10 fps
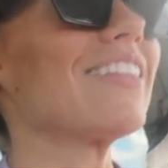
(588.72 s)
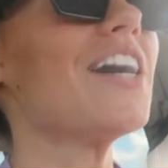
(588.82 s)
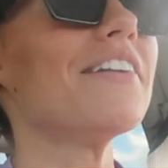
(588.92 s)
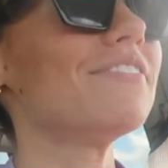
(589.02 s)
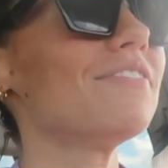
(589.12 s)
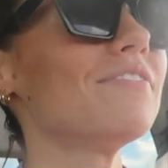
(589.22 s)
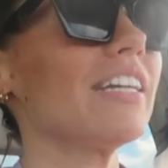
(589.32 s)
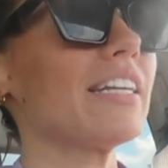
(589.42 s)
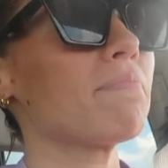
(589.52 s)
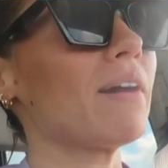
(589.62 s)
love
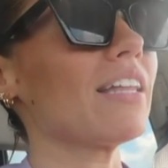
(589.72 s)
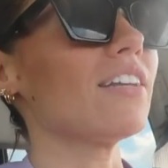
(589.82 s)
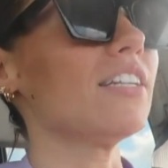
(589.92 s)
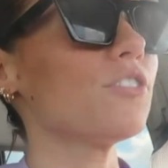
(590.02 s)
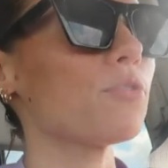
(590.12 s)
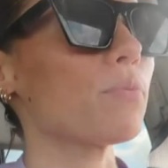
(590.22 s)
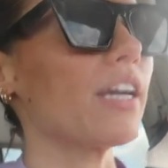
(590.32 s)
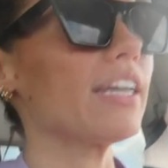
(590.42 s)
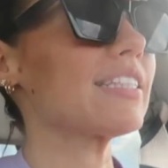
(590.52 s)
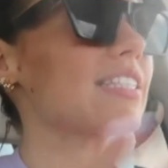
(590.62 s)
like my lunch
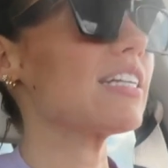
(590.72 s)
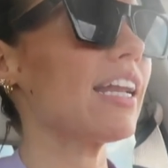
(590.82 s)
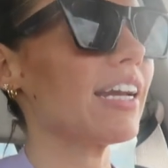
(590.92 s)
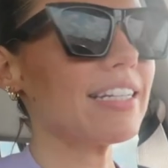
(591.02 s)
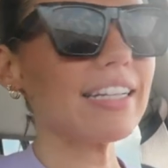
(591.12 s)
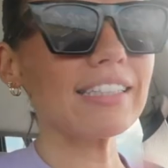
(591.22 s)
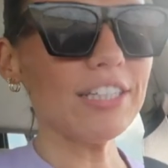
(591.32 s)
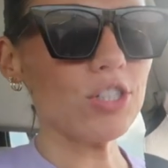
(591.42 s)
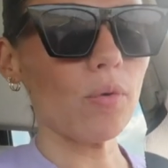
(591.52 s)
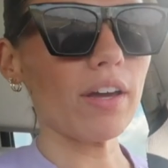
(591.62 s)
break. And I technically
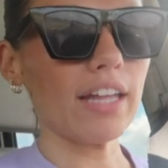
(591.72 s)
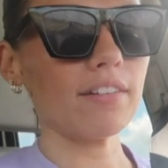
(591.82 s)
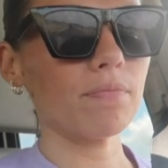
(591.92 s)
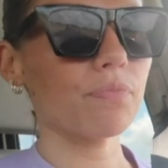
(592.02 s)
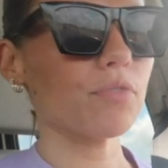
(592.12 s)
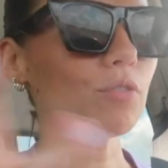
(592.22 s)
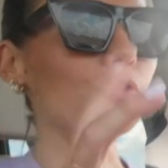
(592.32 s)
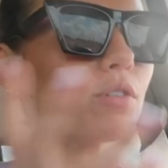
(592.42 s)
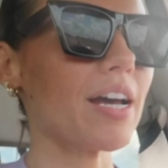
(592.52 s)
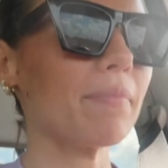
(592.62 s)
don't get the
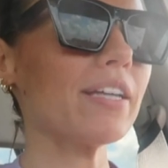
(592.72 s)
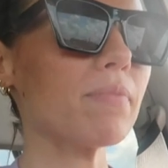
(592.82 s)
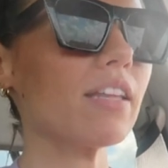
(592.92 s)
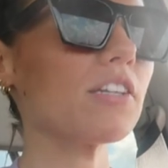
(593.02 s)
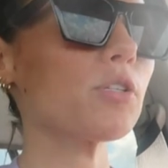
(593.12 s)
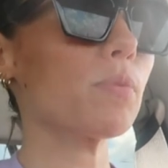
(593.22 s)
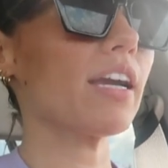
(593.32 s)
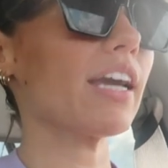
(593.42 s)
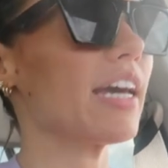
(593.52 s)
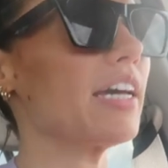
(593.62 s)
full time as my lunch break.
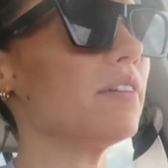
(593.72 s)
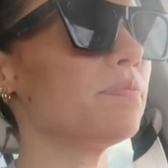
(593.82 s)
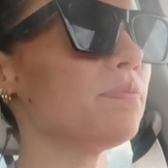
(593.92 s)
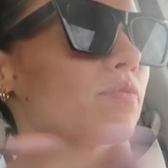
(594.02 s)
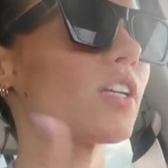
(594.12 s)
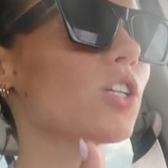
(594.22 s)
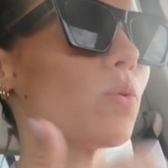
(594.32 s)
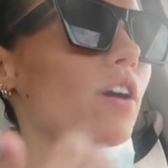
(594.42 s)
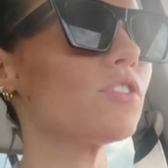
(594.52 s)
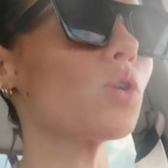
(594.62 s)
I get
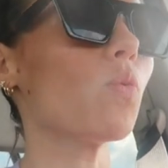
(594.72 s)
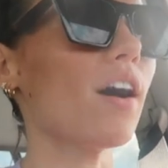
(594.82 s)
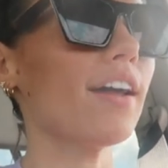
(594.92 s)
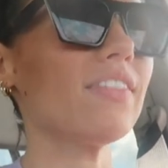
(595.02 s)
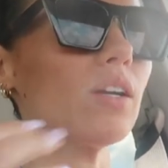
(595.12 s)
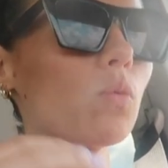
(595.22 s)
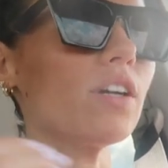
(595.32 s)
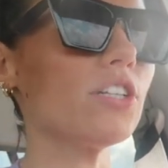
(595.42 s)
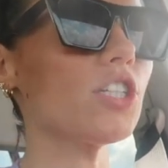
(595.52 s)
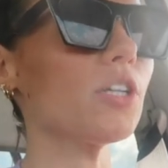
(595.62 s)
12 to 1, and then
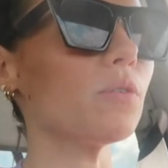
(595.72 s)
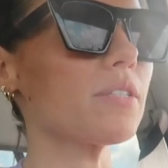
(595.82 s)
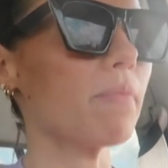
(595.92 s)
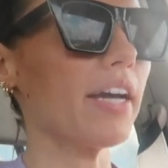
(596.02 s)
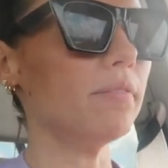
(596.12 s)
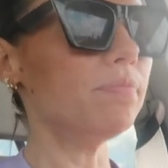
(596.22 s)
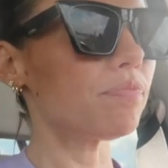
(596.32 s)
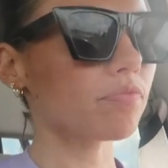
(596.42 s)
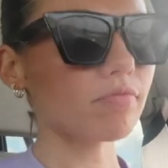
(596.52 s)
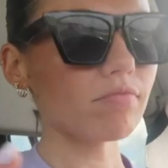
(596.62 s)
1 to 2 is my
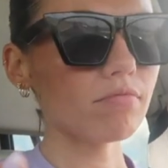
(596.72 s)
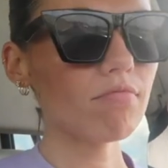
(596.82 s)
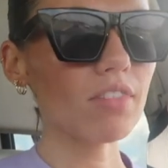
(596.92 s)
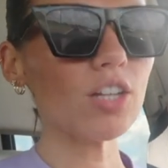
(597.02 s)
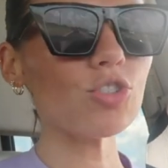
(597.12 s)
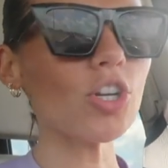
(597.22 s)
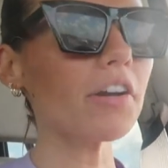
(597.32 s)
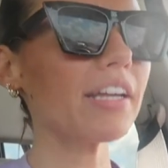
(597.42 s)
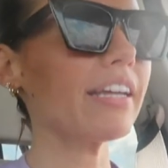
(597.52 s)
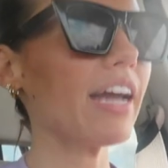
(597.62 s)

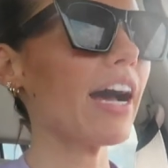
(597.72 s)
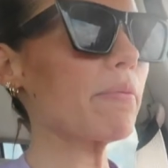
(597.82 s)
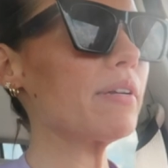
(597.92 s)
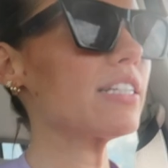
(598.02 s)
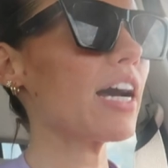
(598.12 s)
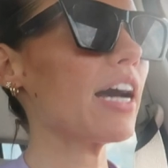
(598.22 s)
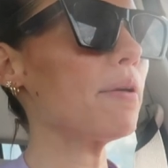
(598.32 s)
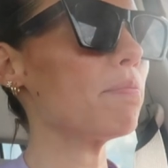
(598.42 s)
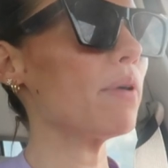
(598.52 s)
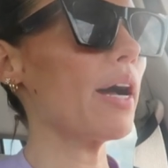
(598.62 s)
charting and admin
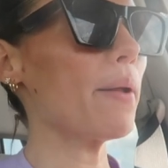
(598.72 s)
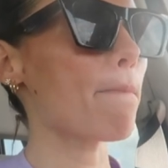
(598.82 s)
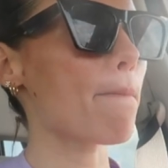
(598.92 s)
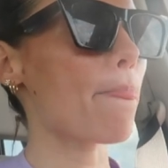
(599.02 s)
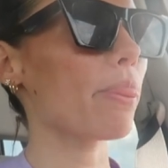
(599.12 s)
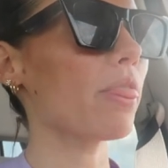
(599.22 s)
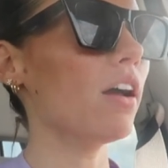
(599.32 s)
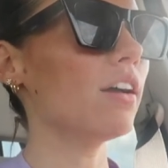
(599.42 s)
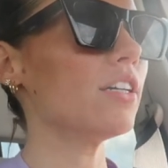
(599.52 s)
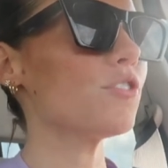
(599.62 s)
time. But
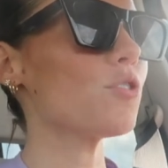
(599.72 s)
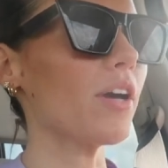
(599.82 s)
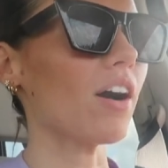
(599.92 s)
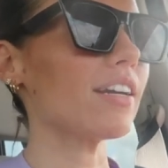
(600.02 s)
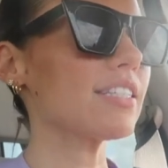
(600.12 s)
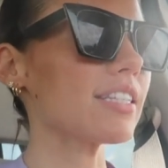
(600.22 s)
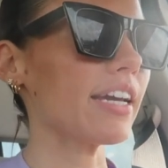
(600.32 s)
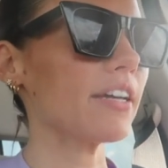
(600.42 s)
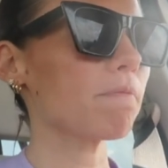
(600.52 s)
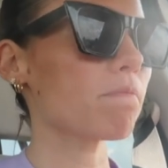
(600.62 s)
to be honest,
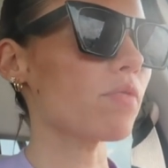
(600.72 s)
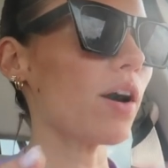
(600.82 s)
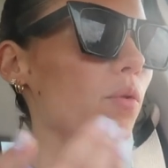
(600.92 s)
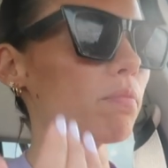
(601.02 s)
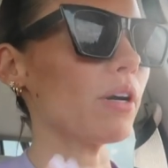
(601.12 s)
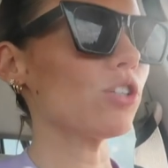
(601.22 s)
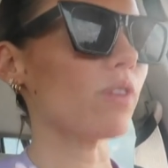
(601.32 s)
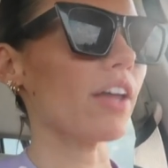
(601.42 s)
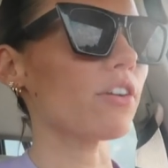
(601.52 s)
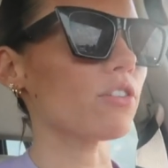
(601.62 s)
like I would much
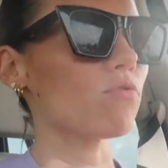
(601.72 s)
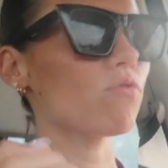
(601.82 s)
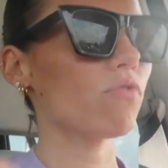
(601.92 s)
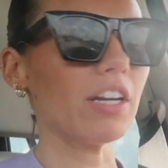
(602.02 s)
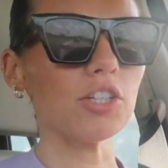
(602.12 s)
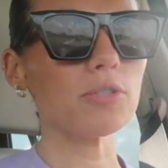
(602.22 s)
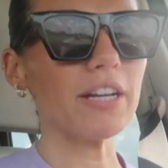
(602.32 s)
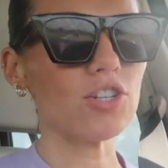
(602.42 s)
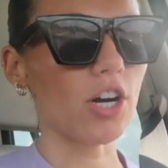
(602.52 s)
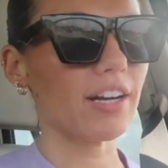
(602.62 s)
rather finish
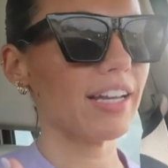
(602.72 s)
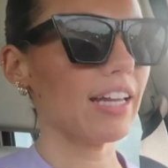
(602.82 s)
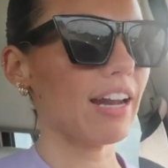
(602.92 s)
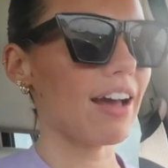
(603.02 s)
my charting and